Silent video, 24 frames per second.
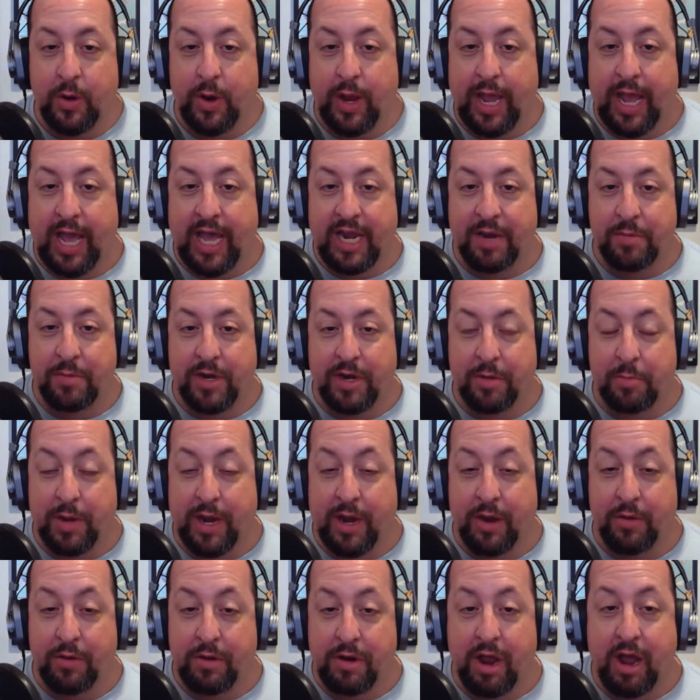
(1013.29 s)
adamant
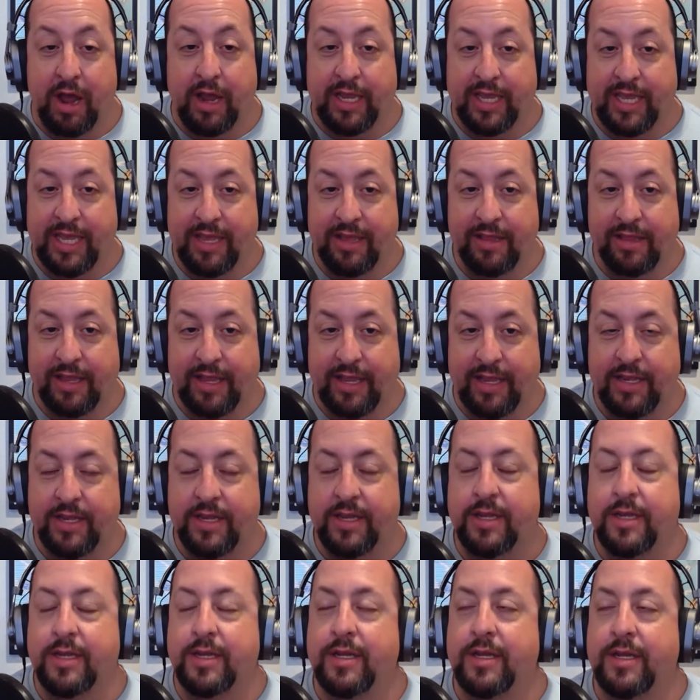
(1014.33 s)
about not killing.
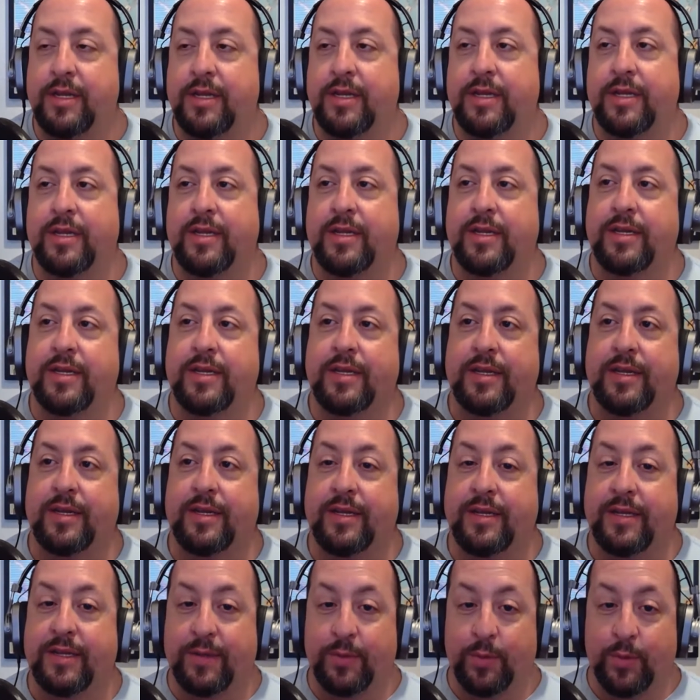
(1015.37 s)

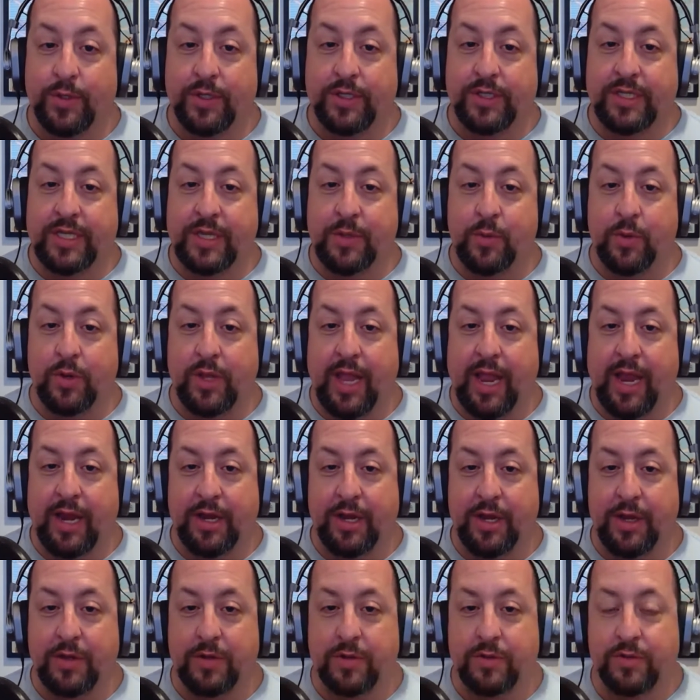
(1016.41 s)
We'll see where that
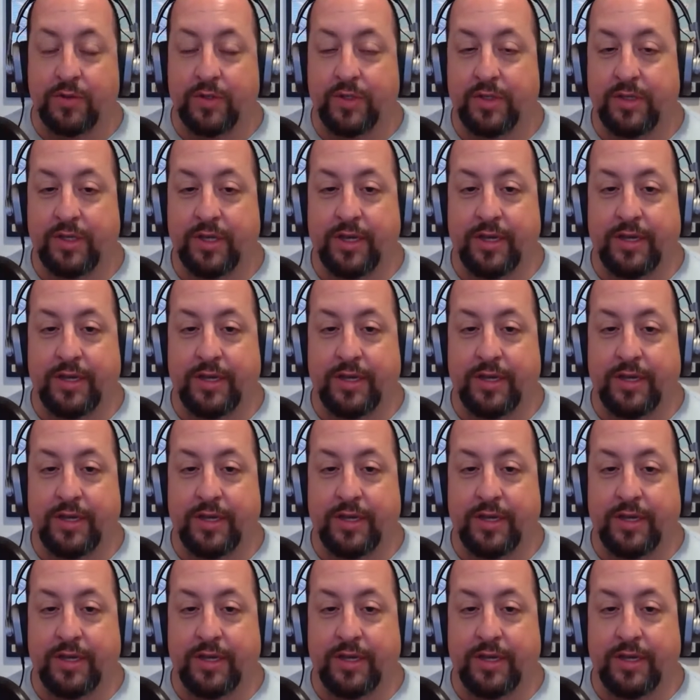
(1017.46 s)
goes.